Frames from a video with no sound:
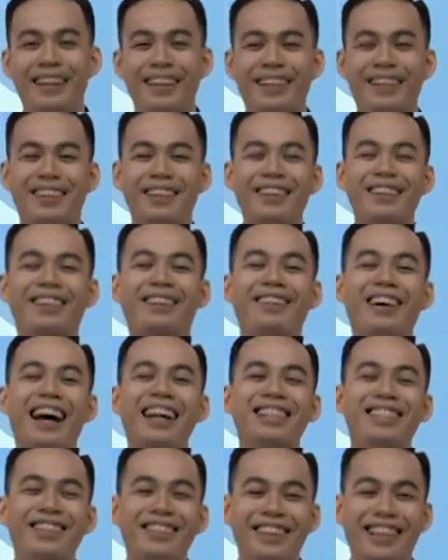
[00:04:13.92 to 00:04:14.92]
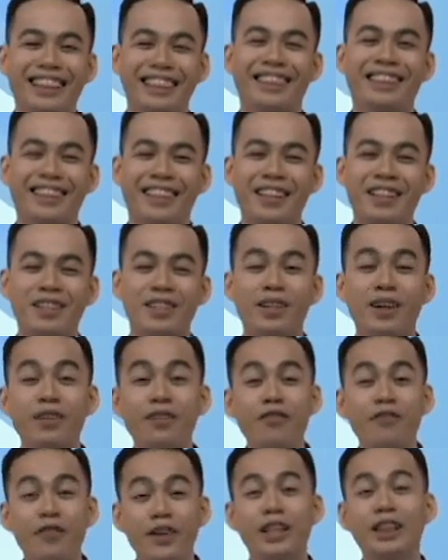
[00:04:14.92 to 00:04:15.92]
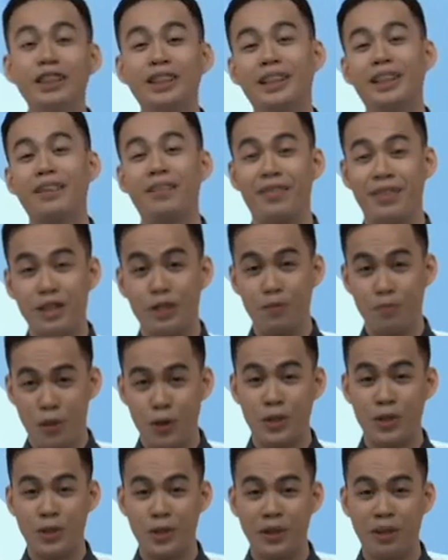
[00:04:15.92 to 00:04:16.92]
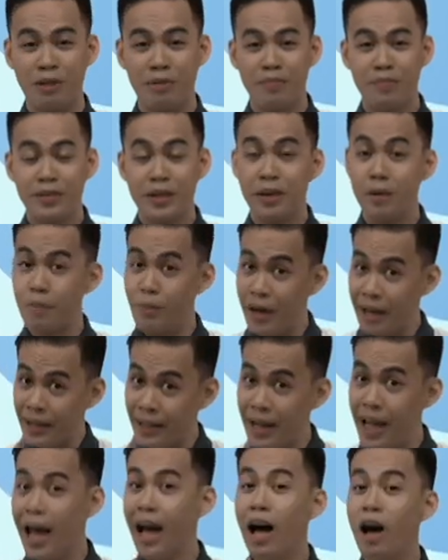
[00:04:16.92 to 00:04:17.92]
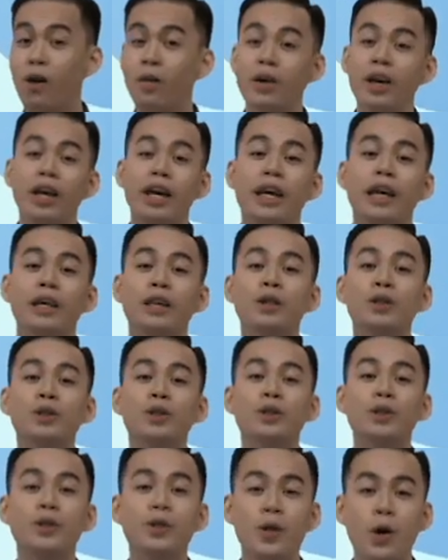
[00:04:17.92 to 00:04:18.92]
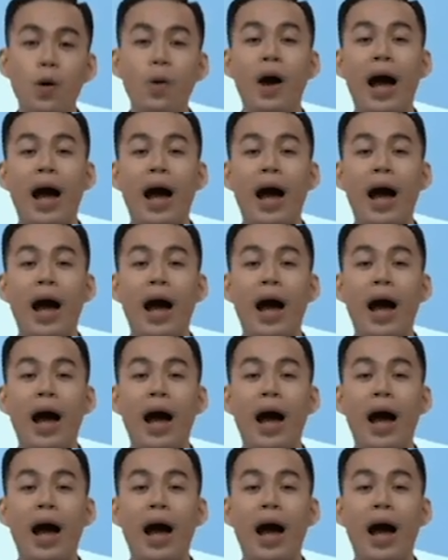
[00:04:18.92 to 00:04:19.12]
Congratulations on finishing this module. By now, you should know